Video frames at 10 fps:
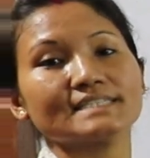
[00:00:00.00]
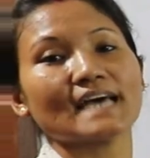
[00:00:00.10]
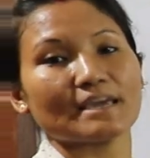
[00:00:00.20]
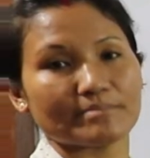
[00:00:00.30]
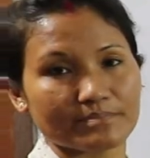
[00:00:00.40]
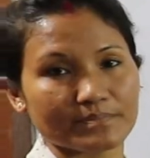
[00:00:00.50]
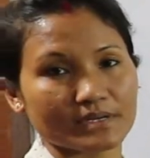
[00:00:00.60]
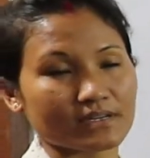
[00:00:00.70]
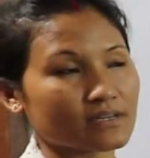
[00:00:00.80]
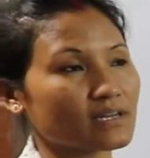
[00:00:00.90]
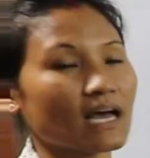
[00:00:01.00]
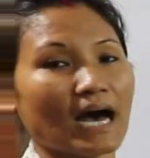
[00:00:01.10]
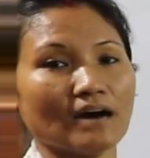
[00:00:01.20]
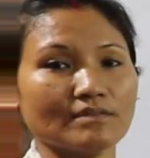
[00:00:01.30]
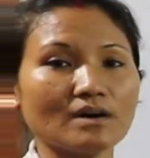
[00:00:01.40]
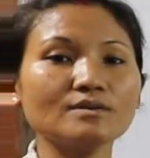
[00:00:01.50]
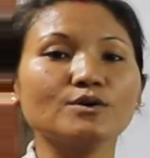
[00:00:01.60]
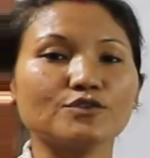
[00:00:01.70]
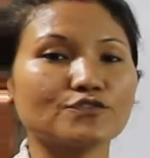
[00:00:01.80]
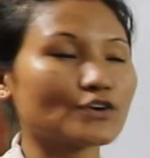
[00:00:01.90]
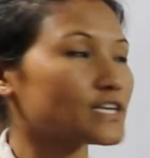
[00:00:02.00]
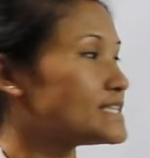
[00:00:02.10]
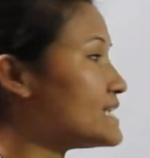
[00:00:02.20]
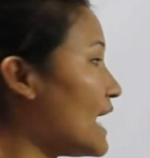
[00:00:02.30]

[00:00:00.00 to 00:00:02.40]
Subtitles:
type. Our fourth